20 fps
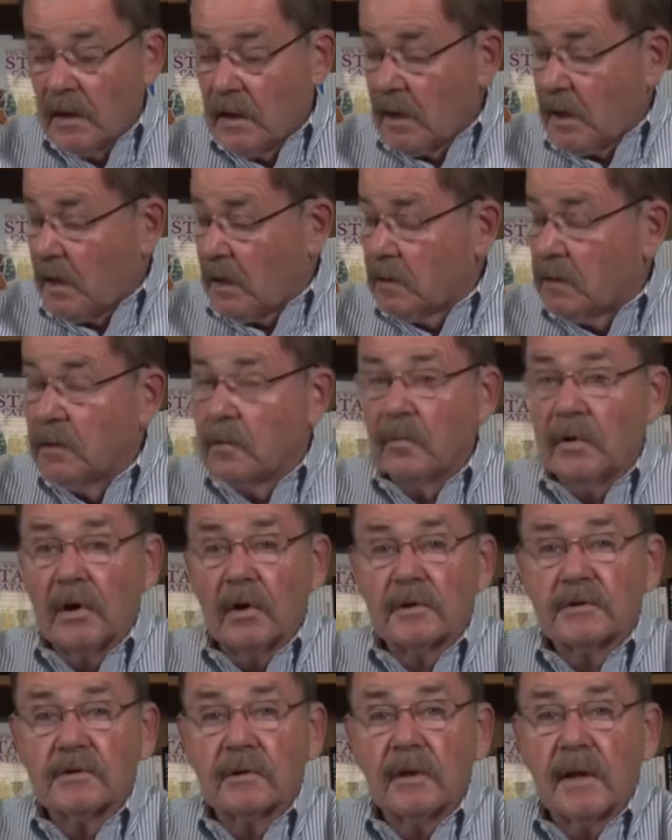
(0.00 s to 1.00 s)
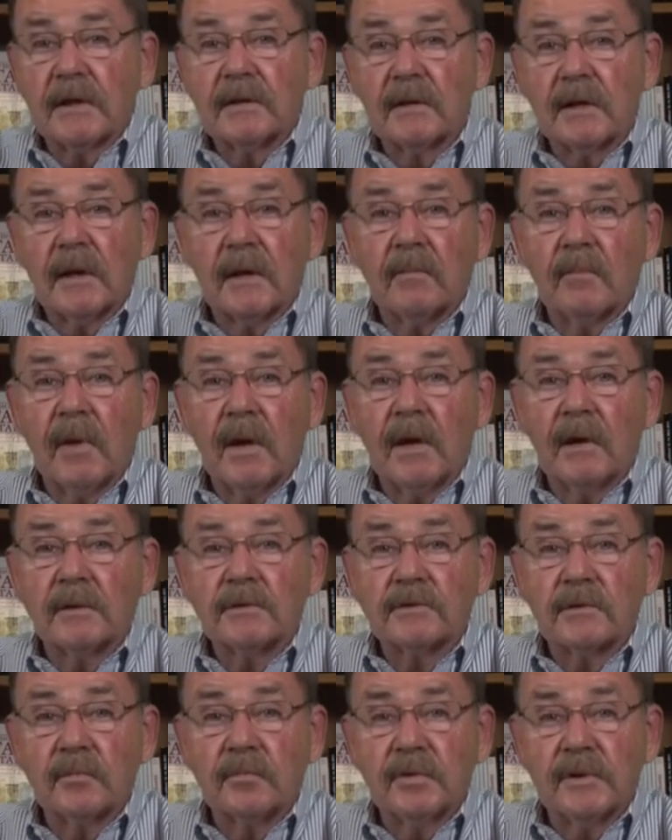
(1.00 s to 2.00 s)
And we also like to get mail,
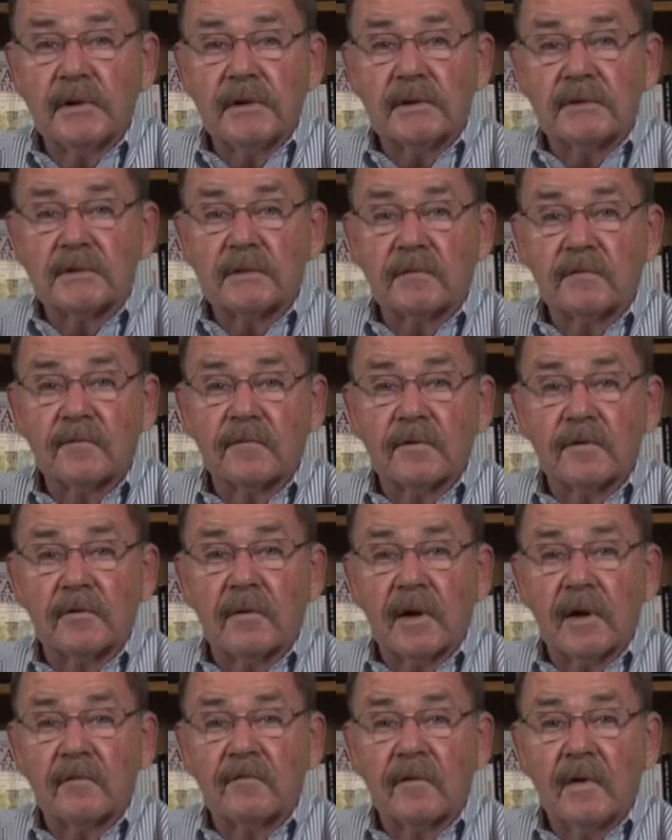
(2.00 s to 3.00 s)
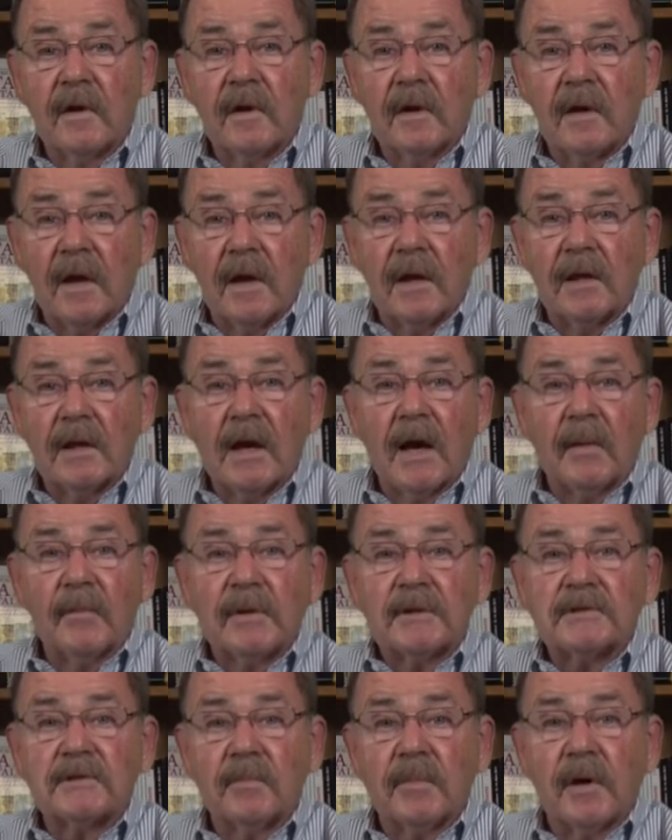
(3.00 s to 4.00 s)
so please, if you have any
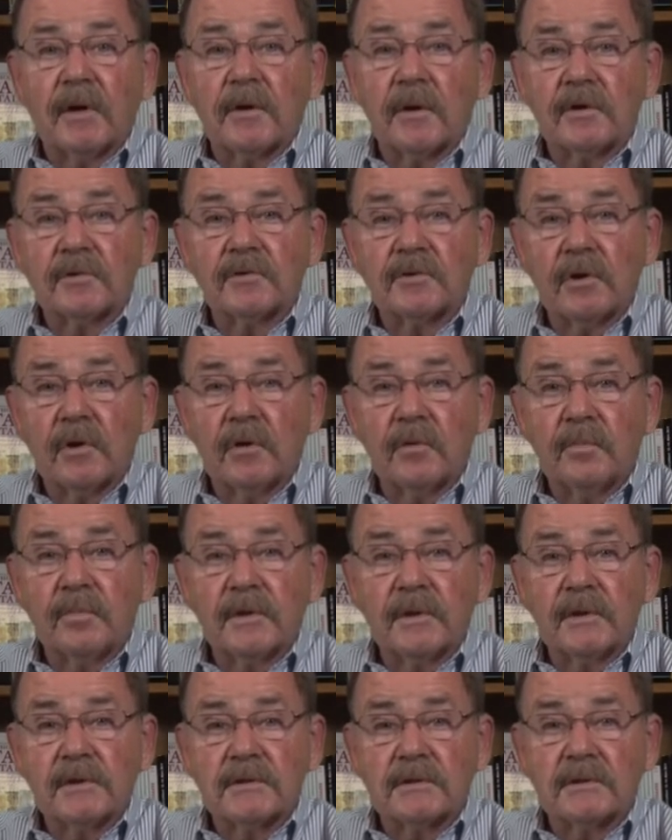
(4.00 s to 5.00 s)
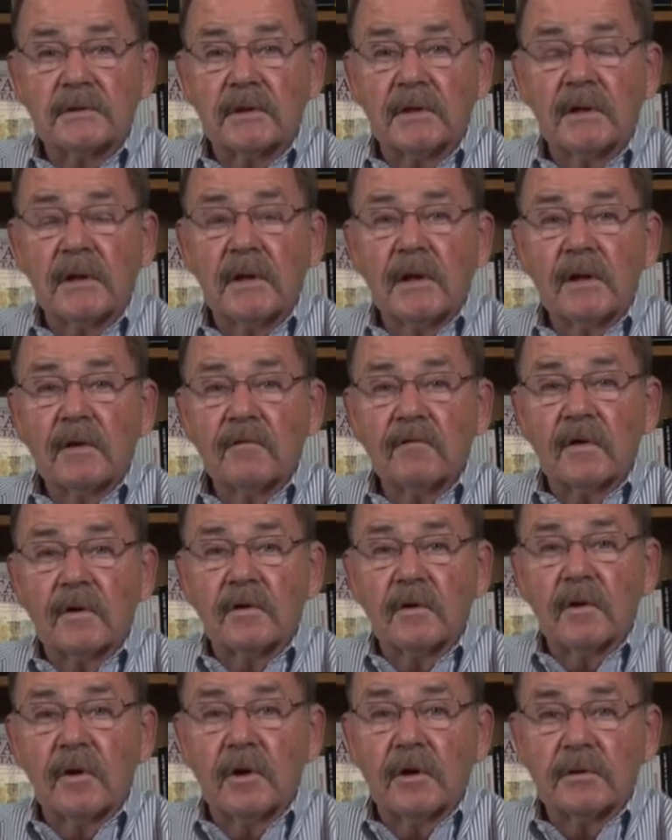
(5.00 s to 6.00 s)
comments about our show, please
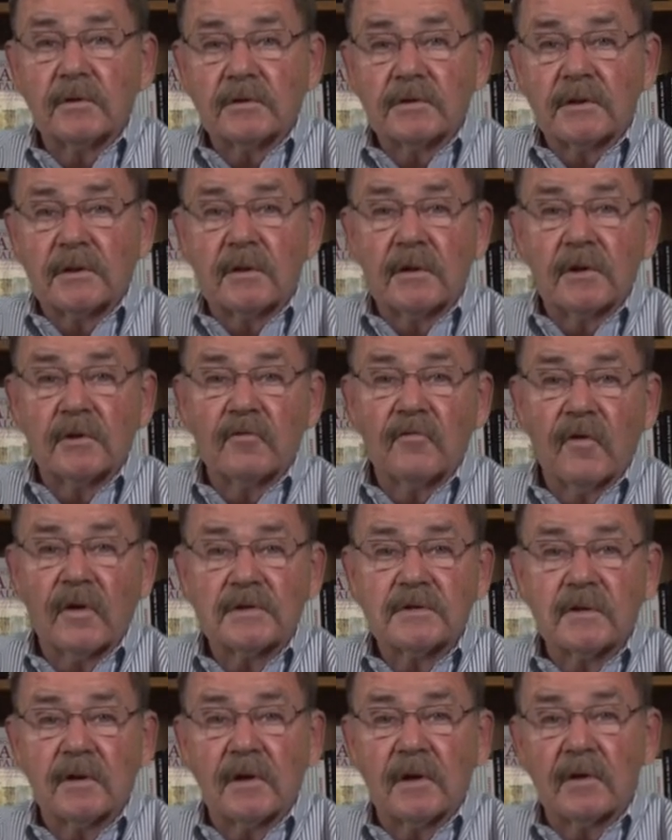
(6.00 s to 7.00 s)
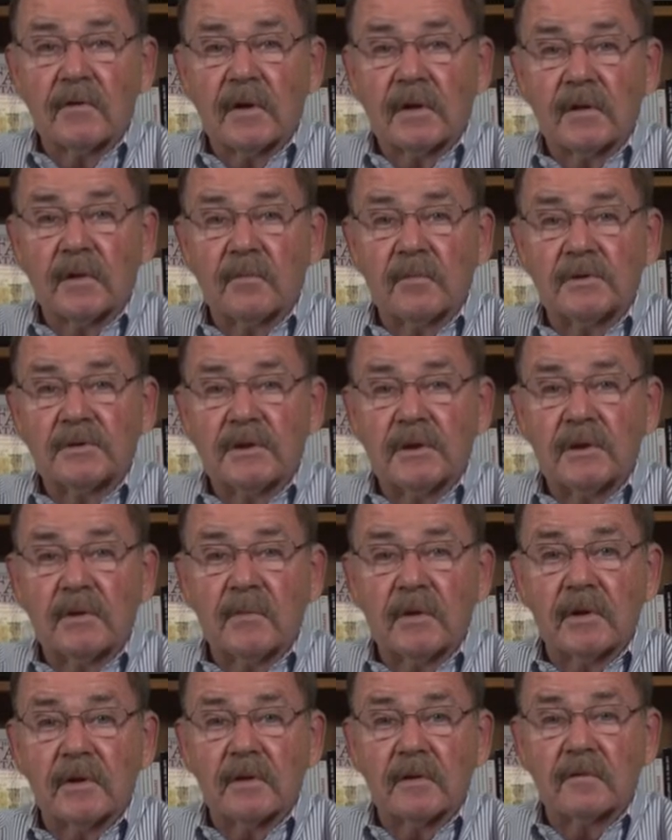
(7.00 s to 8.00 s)
send along. You'll see the address there on the
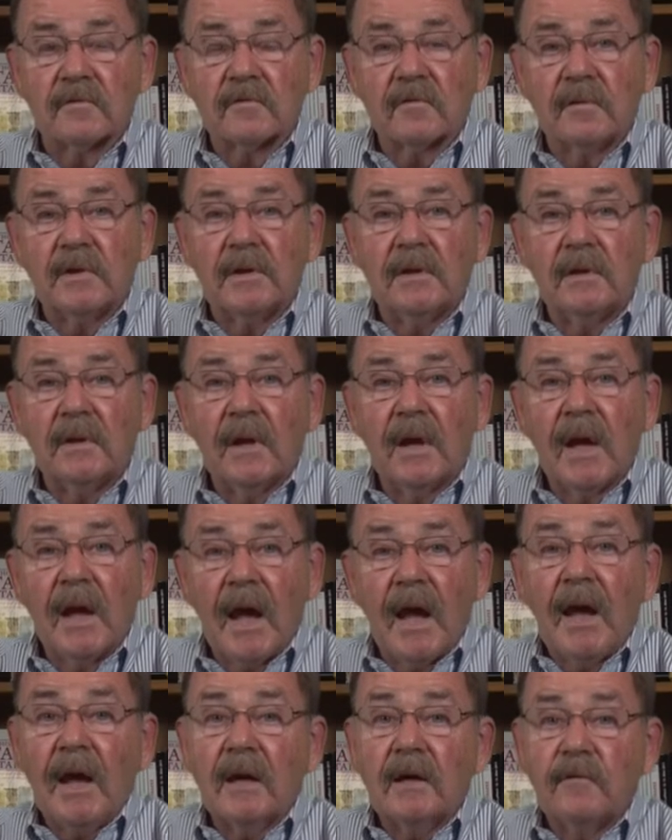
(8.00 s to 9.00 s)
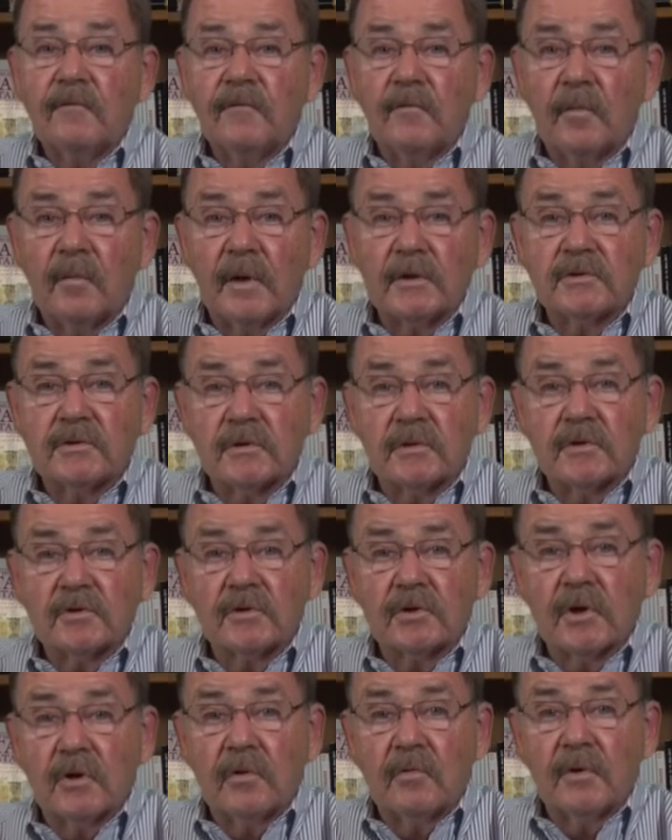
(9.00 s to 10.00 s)
museum on the screen. And if you mention the
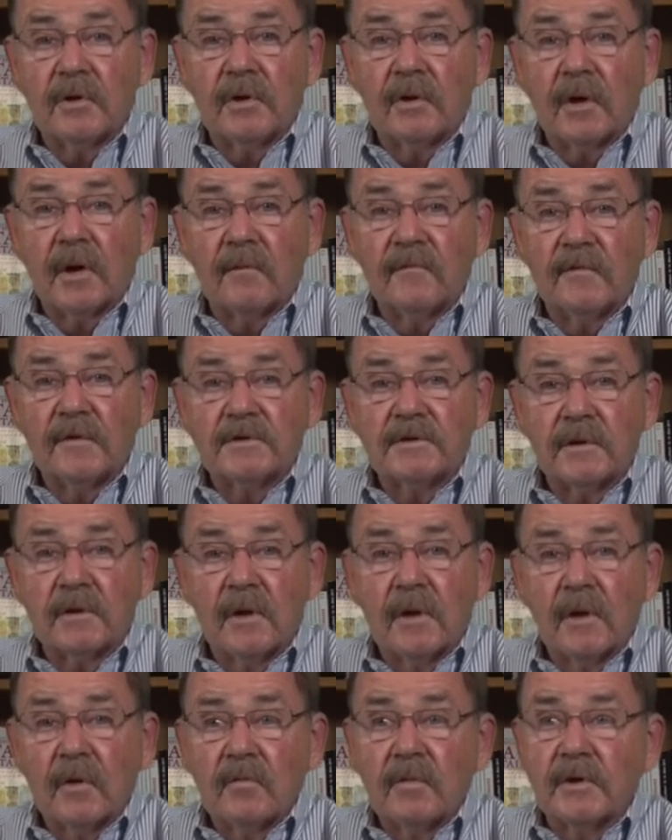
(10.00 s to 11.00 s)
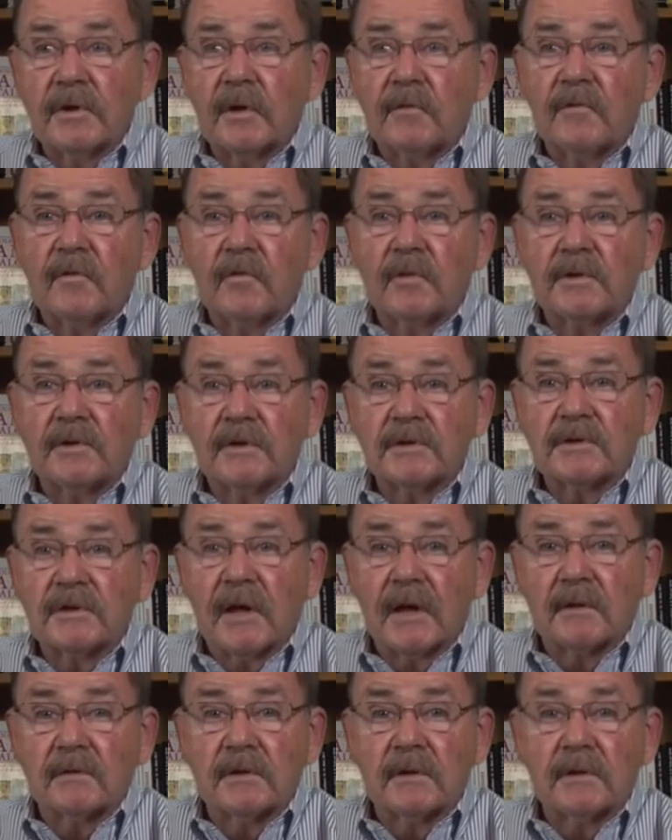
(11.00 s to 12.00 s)
show when you come visit, we'll give you a
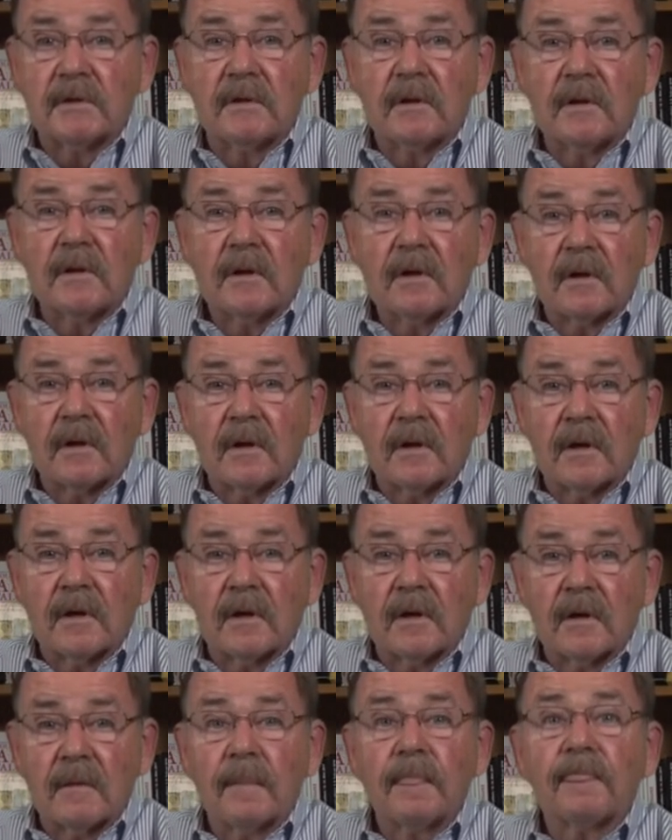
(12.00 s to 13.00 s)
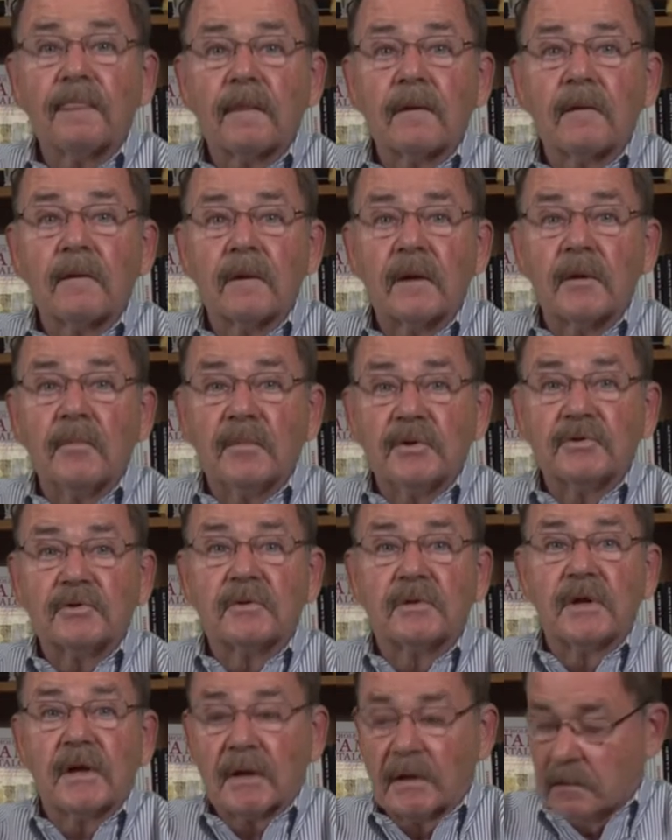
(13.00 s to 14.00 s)
discounted
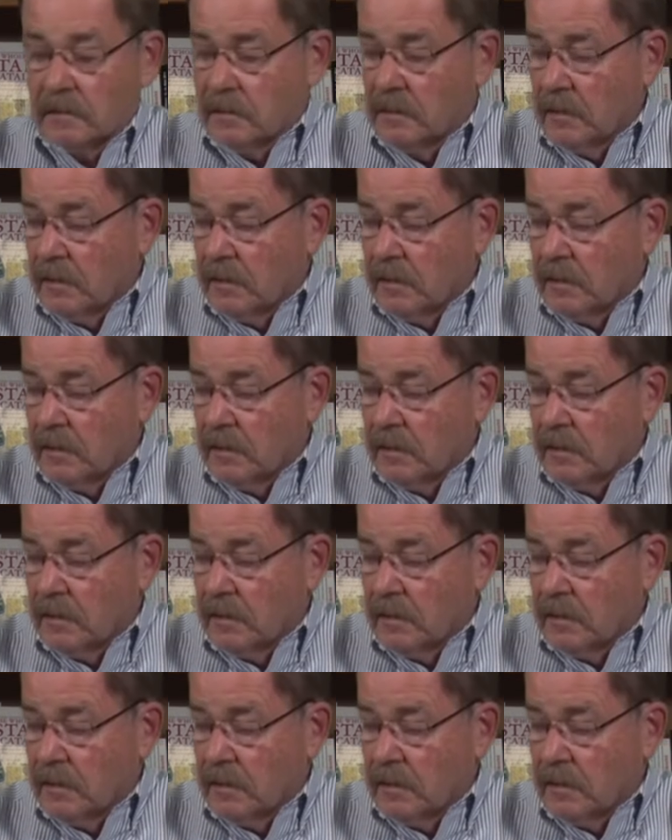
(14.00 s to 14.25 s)
admission ticket.